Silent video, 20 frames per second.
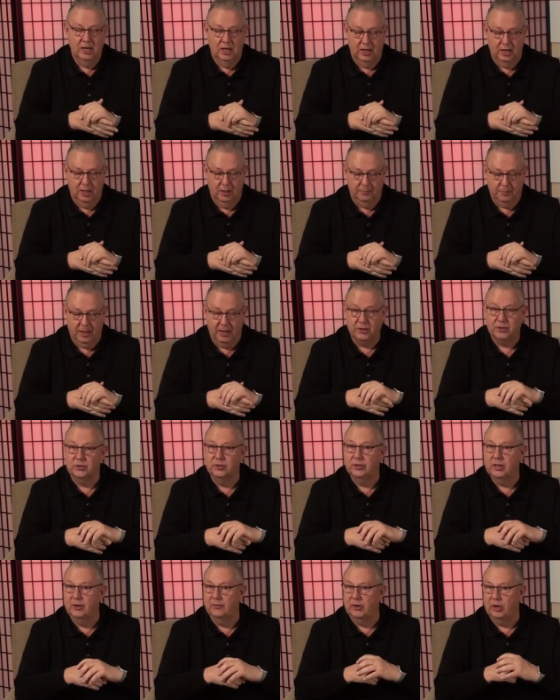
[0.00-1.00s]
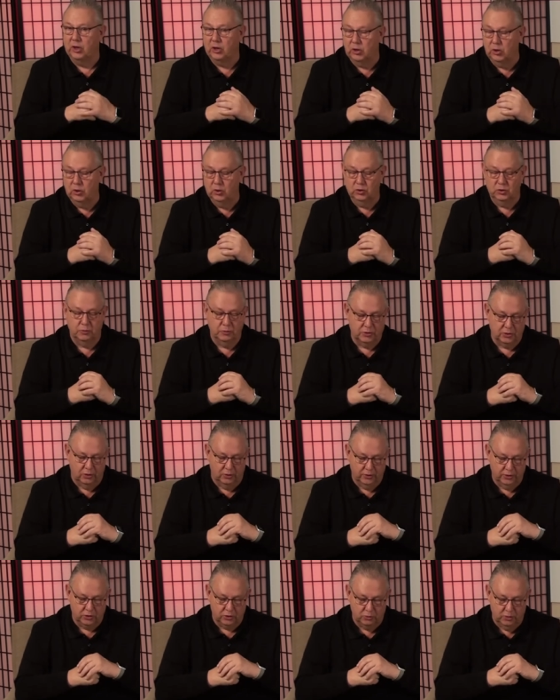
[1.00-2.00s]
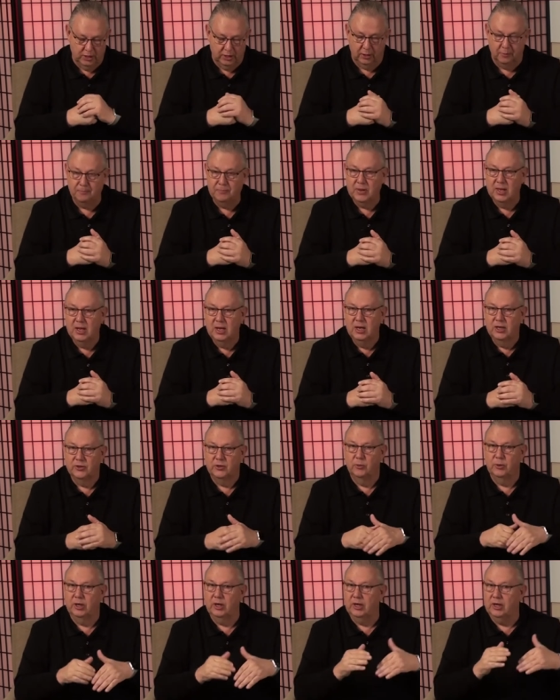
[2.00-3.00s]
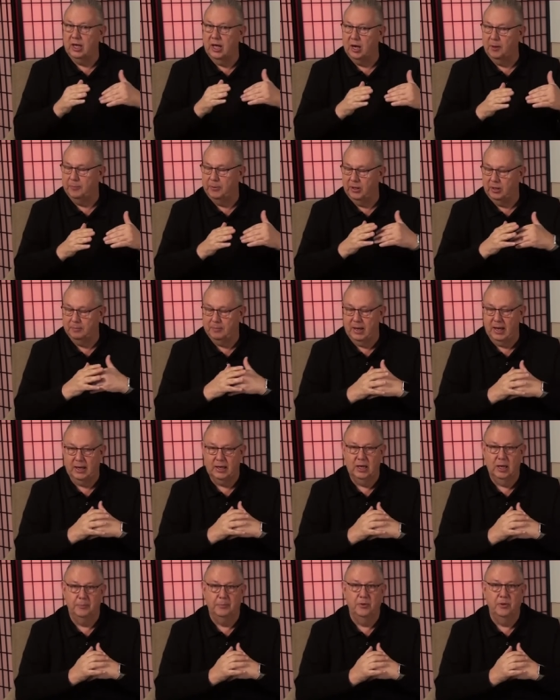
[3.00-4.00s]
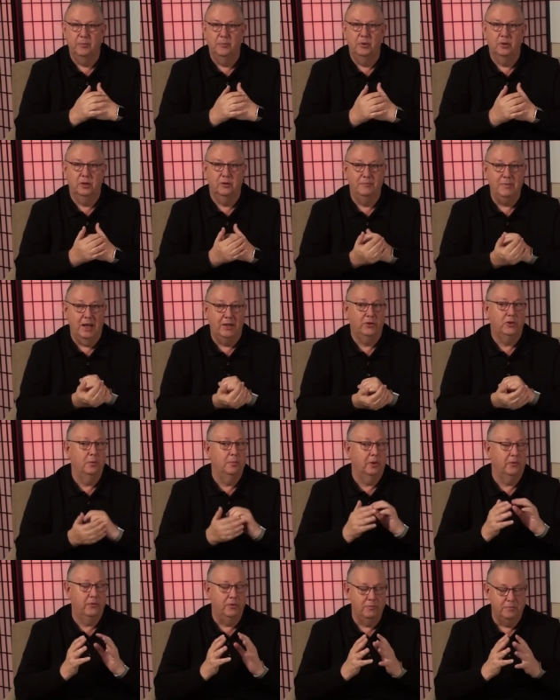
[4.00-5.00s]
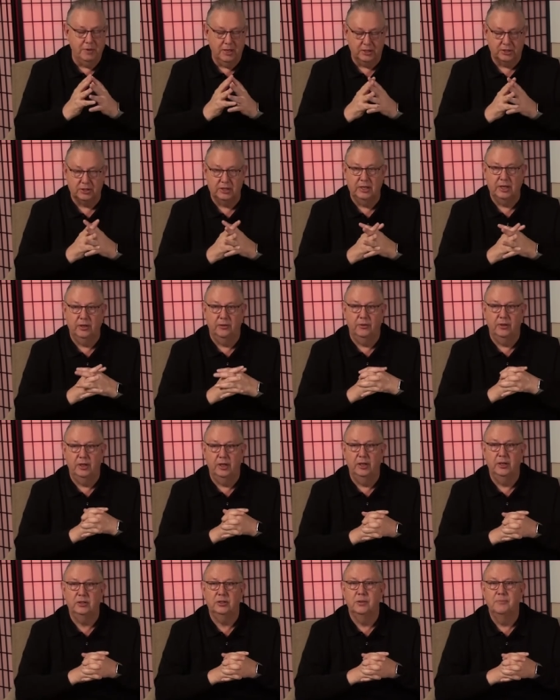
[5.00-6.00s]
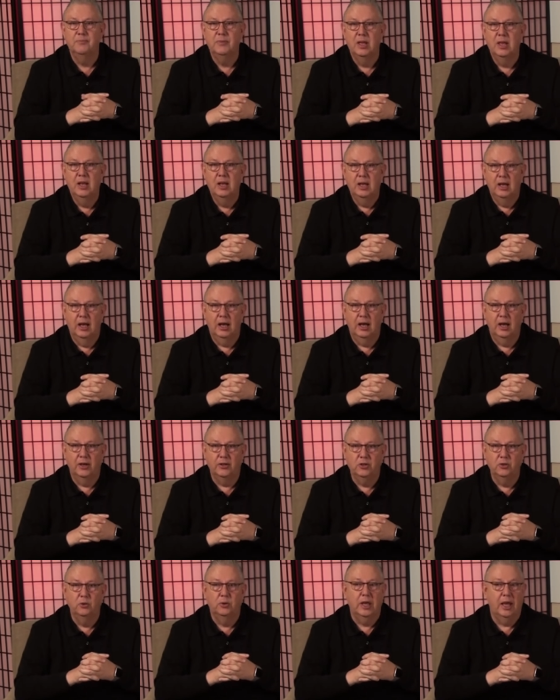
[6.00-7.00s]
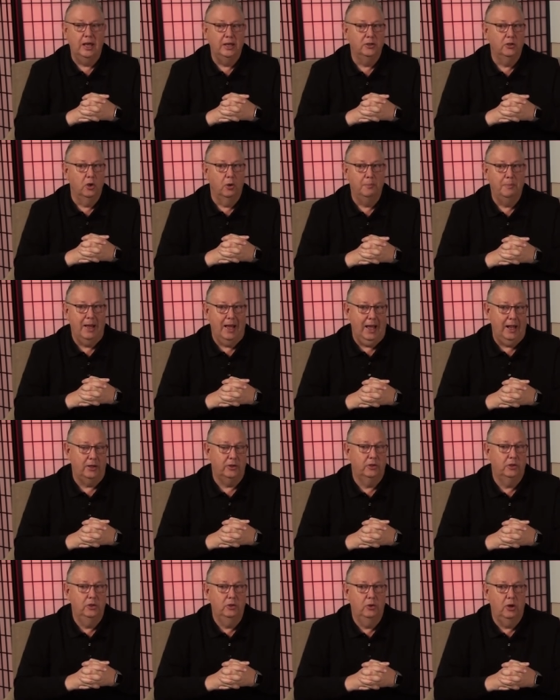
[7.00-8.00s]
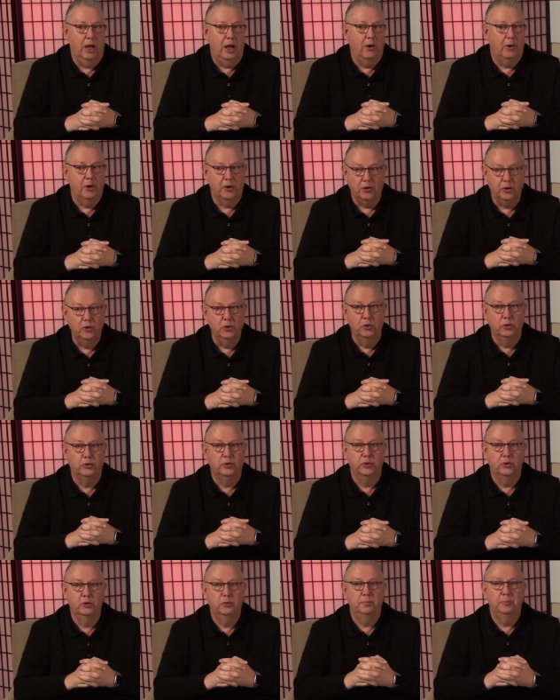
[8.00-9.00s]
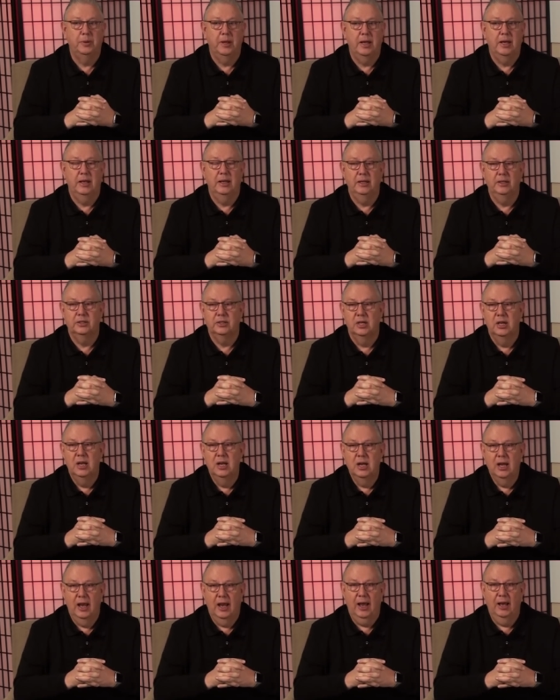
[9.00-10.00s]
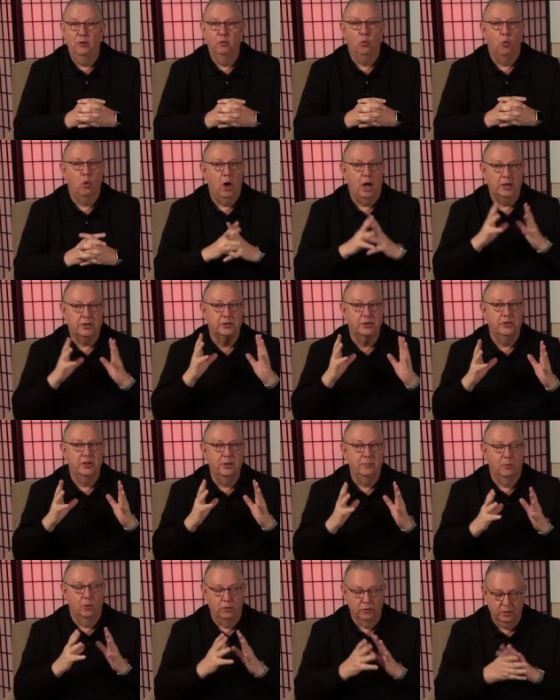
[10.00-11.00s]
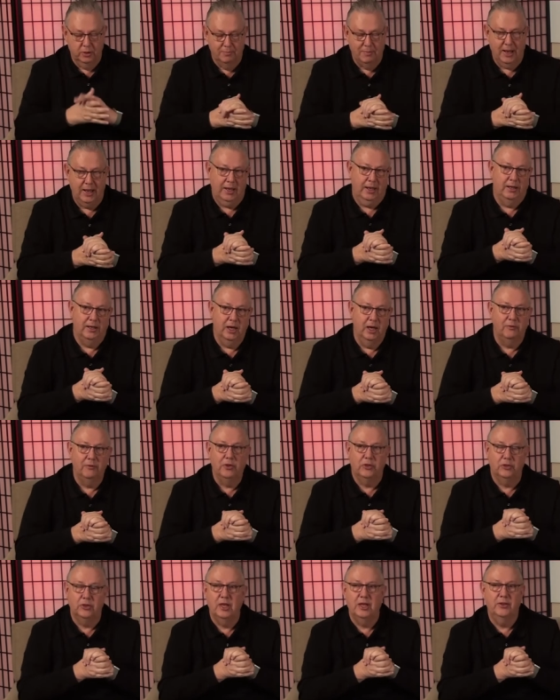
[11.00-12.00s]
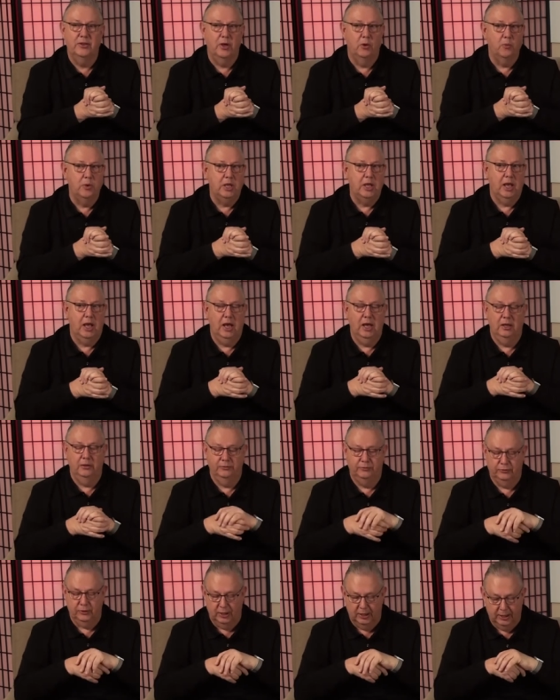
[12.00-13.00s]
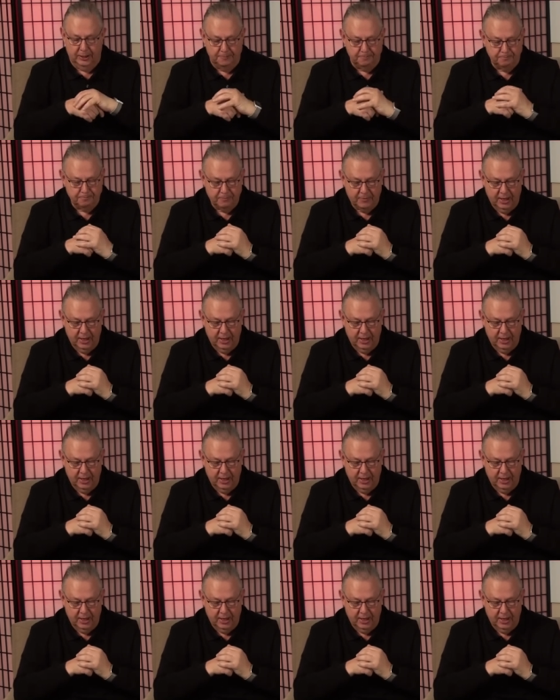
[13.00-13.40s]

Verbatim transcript: uh, Pastor David Hughes was on as well. So we're going to kind of pick back up in the book of Matthew. But if you missed any of these, uh, you can go back to our YouTube page and watch them on demand. Everything that we have um,